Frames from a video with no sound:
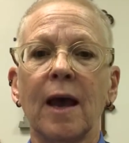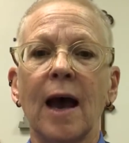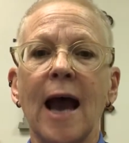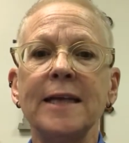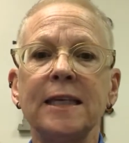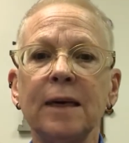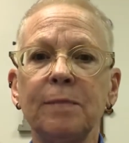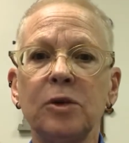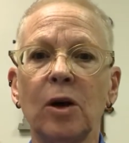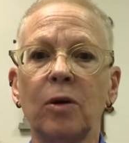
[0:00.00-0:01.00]
I
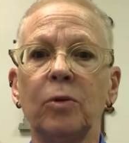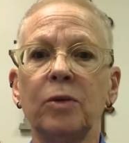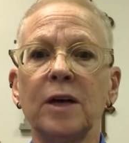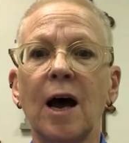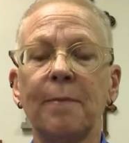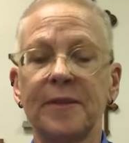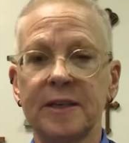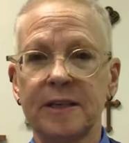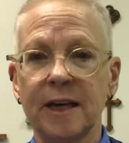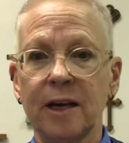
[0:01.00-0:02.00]
tiptoed up the
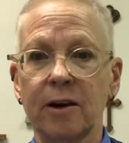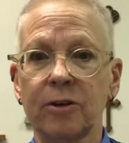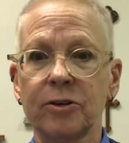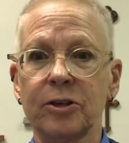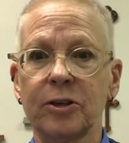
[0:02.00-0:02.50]
stairs